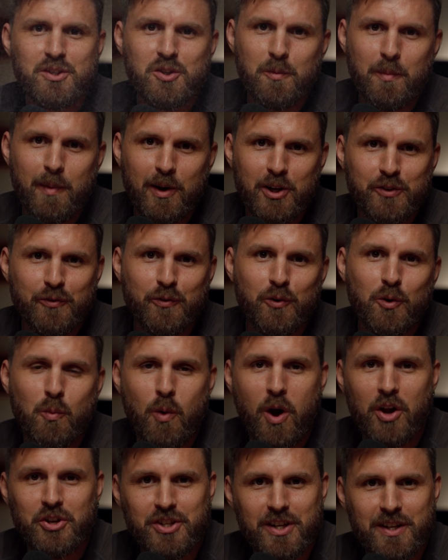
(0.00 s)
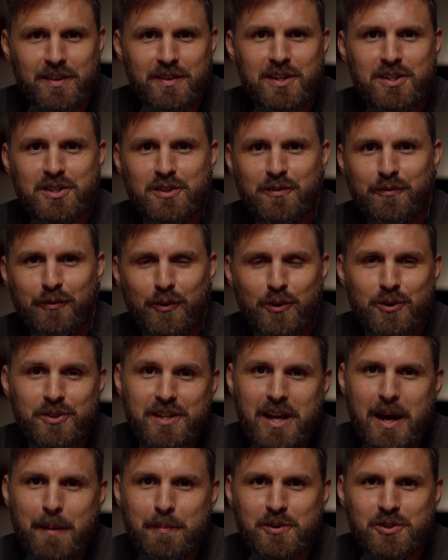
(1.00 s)
so much for watching this
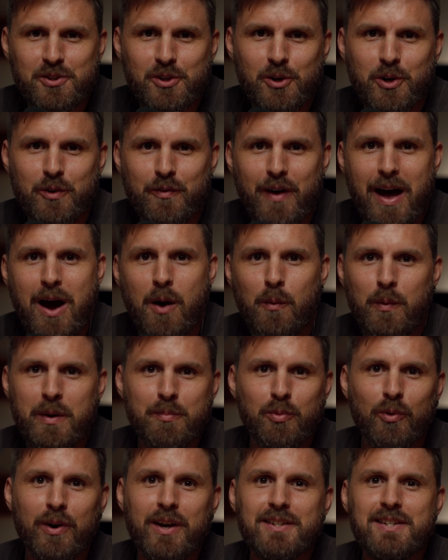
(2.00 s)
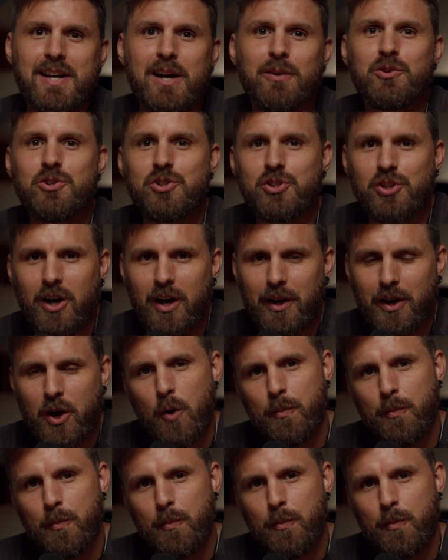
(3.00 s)
first episode of how we break down a shot.